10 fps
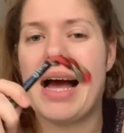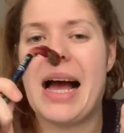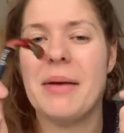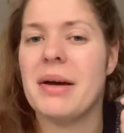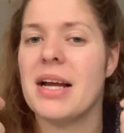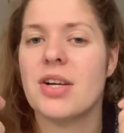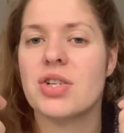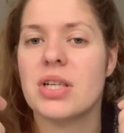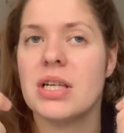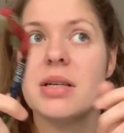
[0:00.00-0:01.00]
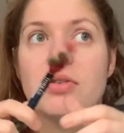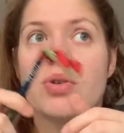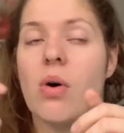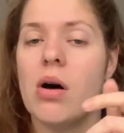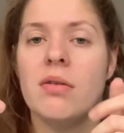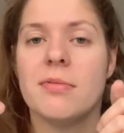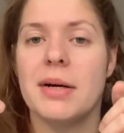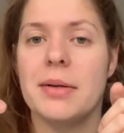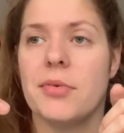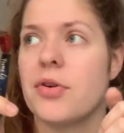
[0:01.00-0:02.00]
I might actually do all of
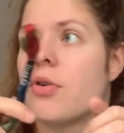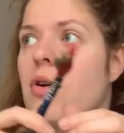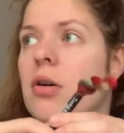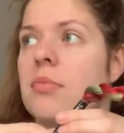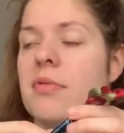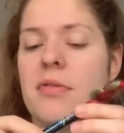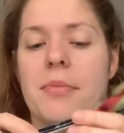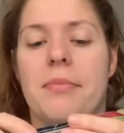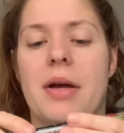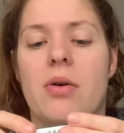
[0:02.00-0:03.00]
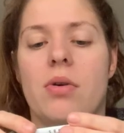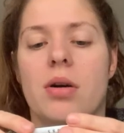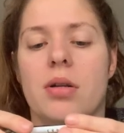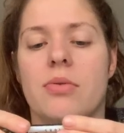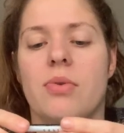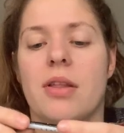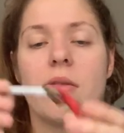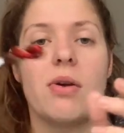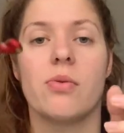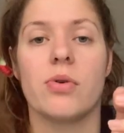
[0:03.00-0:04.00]
my monochrome from now on with
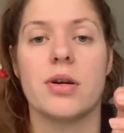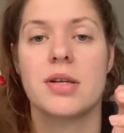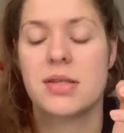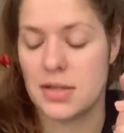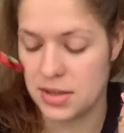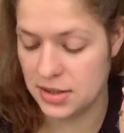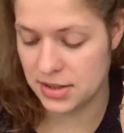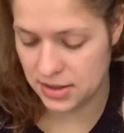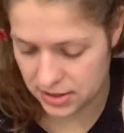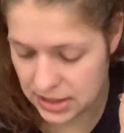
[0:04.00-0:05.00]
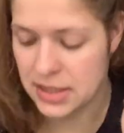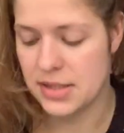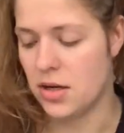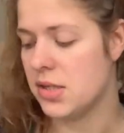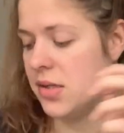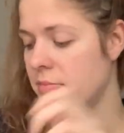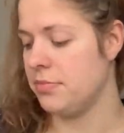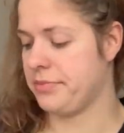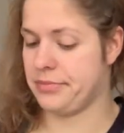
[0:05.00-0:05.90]
Threadworks because it is awesome.